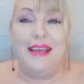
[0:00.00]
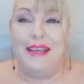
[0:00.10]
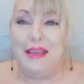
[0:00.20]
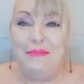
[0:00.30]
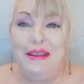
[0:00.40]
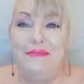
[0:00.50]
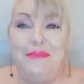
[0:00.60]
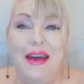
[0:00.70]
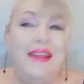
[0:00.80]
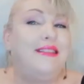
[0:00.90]
Keeping in
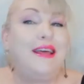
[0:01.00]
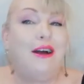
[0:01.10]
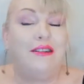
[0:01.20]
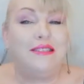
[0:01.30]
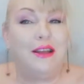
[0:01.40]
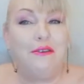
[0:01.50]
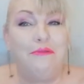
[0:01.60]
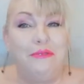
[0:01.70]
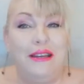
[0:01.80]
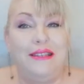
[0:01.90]
mind that all tarot
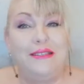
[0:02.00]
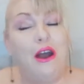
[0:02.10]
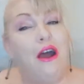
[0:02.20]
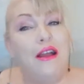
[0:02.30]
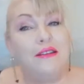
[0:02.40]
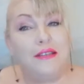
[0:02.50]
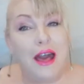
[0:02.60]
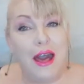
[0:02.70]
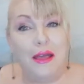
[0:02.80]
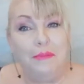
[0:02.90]
readings are
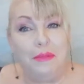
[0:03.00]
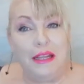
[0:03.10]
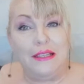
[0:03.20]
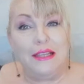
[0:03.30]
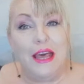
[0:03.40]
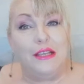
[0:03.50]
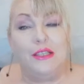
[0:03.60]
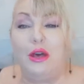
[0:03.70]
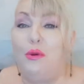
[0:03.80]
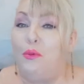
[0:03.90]
timeless,
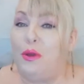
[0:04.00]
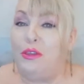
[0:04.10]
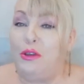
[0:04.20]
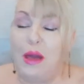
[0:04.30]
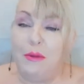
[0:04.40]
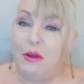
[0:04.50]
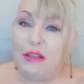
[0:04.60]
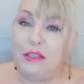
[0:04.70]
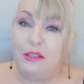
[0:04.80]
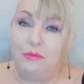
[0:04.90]
so whether you come
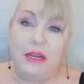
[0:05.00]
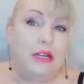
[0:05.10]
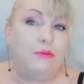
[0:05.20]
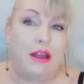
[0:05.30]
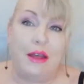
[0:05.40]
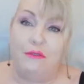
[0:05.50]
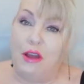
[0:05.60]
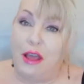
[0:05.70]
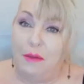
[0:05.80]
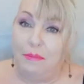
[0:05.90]
across this reading right after
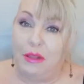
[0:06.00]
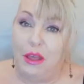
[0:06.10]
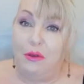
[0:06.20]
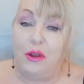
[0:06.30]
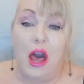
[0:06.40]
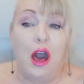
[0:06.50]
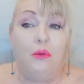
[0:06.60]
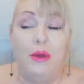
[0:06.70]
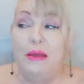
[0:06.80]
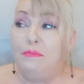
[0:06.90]
I upload, a
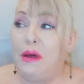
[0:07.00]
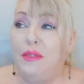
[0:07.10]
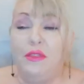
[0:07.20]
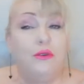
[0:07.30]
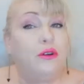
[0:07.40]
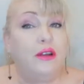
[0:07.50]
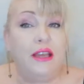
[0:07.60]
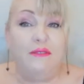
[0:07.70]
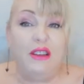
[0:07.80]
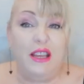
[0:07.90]
week, month, or
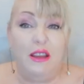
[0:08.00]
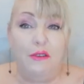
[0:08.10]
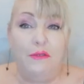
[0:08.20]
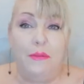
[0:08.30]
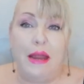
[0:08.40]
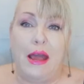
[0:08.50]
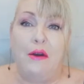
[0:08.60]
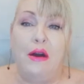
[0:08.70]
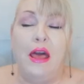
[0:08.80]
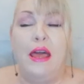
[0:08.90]
even a year from now,
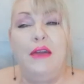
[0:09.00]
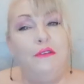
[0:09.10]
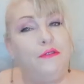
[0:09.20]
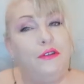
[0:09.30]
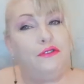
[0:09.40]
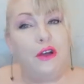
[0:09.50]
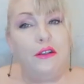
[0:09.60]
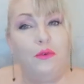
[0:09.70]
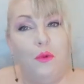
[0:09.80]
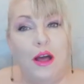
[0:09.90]
if you feel drawn
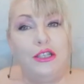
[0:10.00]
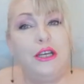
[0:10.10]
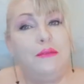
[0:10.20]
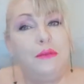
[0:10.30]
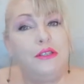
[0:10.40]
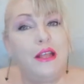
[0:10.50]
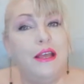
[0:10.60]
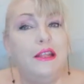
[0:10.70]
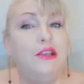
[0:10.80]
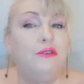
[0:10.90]
to watch it, most
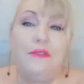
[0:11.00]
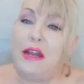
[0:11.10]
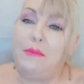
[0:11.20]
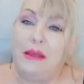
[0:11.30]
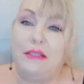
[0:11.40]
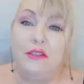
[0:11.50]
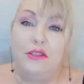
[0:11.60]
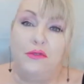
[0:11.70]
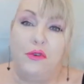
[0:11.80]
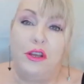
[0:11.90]
likely you'll find a message
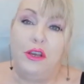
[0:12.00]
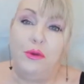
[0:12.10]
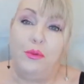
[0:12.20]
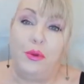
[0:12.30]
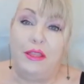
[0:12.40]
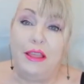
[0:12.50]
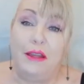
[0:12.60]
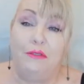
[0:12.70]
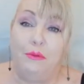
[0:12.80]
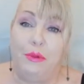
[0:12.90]
for you
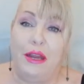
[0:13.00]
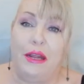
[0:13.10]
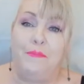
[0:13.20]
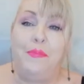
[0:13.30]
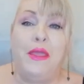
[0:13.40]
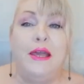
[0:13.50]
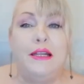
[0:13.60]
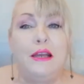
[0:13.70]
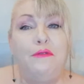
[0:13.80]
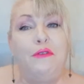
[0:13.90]
within the reading.
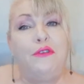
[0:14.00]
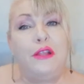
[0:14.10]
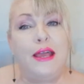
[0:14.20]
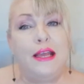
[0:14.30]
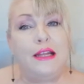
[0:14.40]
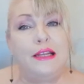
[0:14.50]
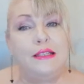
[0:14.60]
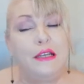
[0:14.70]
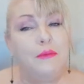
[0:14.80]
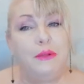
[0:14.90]
Now, if you feel like it
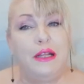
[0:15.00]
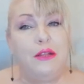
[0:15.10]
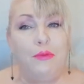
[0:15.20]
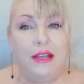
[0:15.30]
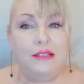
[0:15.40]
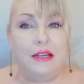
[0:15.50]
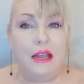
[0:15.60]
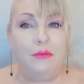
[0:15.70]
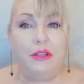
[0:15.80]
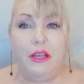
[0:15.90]
doesn't completely
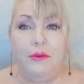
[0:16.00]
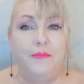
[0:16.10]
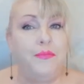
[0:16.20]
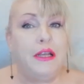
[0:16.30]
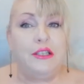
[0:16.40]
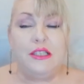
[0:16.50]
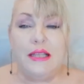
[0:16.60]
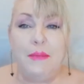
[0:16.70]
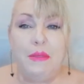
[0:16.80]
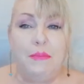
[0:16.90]
resonate with you, just
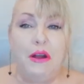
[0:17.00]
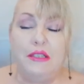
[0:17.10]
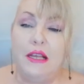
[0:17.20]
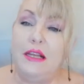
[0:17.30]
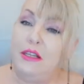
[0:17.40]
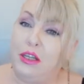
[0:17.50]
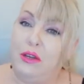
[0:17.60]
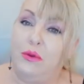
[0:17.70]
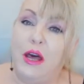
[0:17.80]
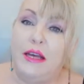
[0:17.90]
keep the parts that
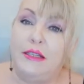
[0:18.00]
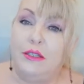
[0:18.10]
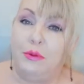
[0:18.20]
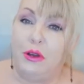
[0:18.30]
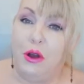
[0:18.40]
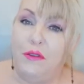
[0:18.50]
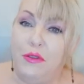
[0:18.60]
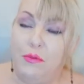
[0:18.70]
do, disregard the